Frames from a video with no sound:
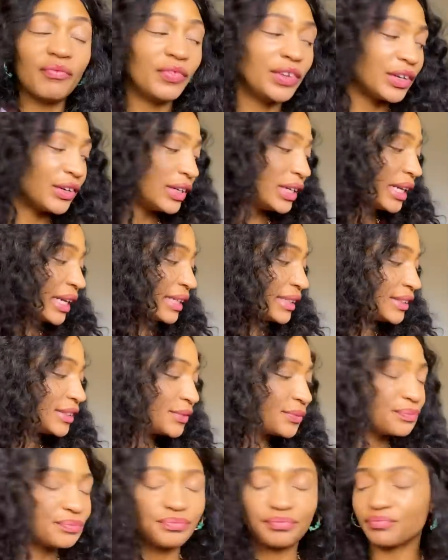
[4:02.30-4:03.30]
Very nice.
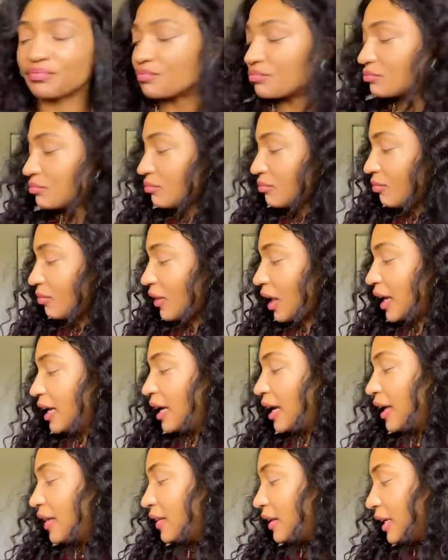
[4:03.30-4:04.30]

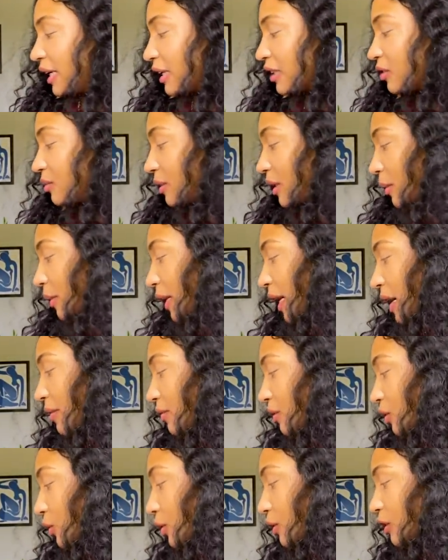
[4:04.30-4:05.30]
The next one that we have
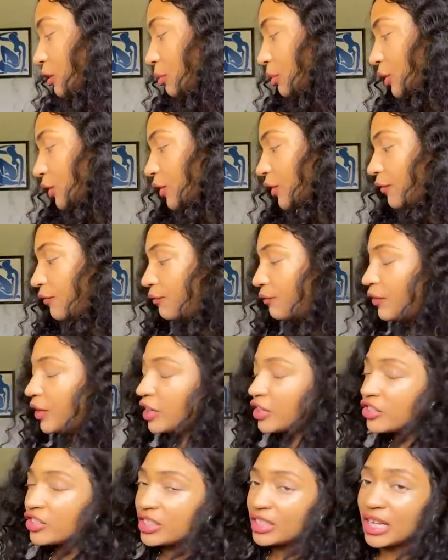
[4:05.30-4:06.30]
is going to be on the
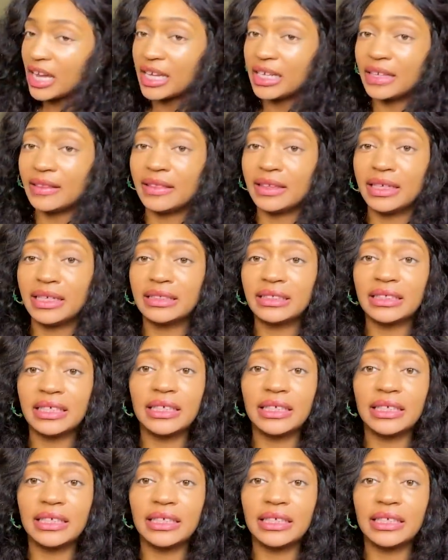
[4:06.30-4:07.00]
fresh side of things.